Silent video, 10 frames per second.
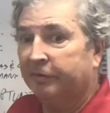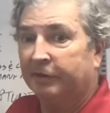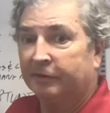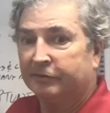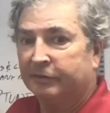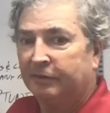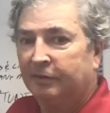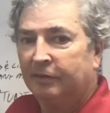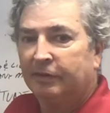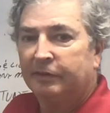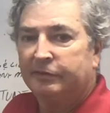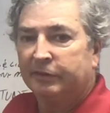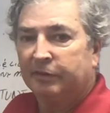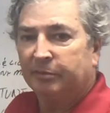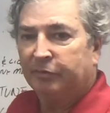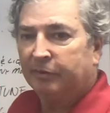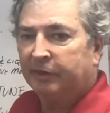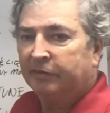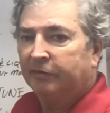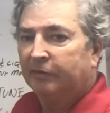years, to complete
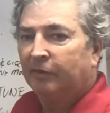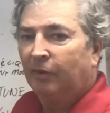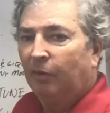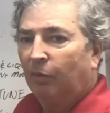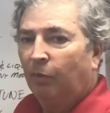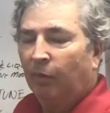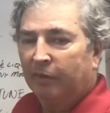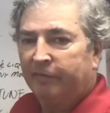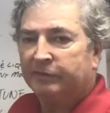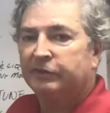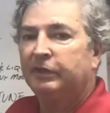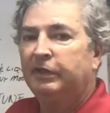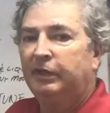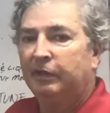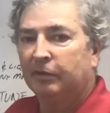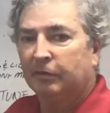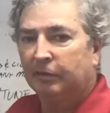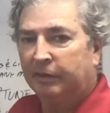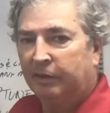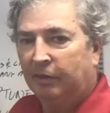one of its
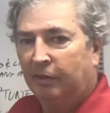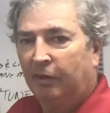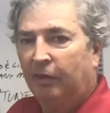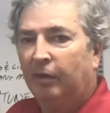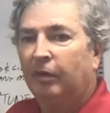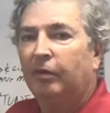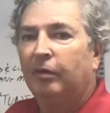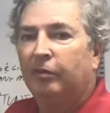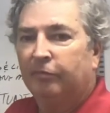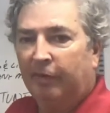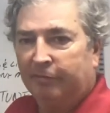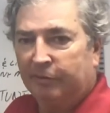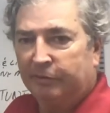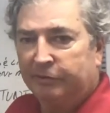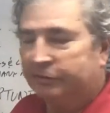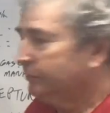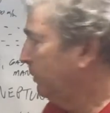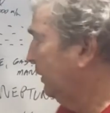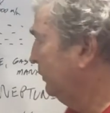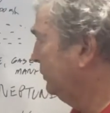yearly revolutions
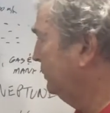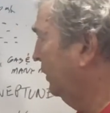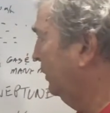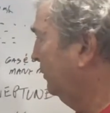around the sun.